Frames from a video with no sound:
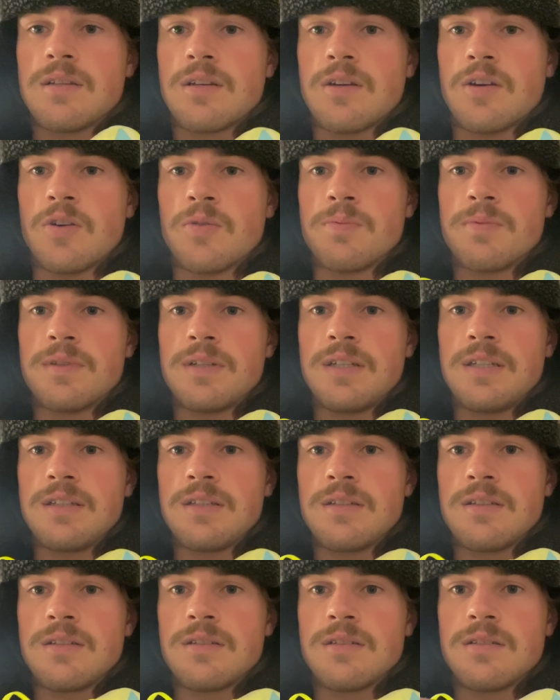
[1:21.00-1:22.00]

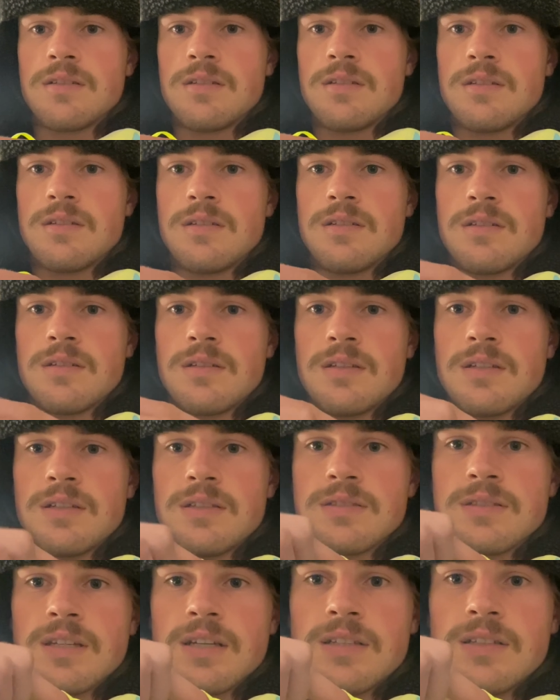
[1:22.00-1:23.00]
opening
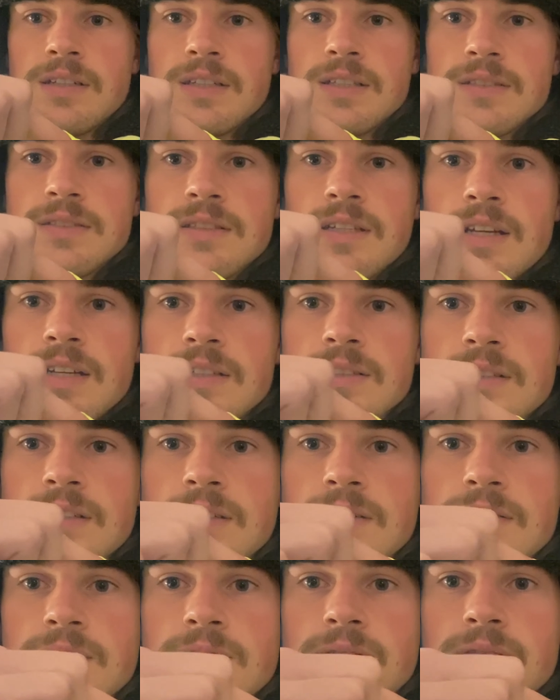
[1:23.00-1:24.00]
is kind of like a sock
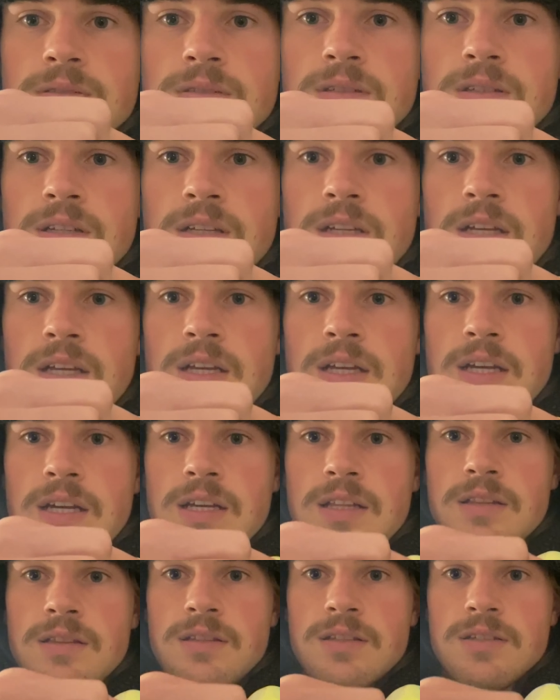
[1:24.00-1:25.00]
now.
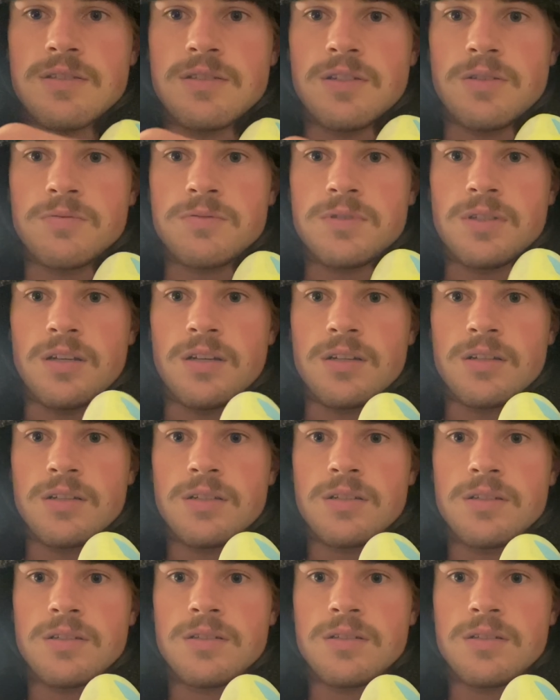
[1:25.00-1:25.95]
There's no tongue.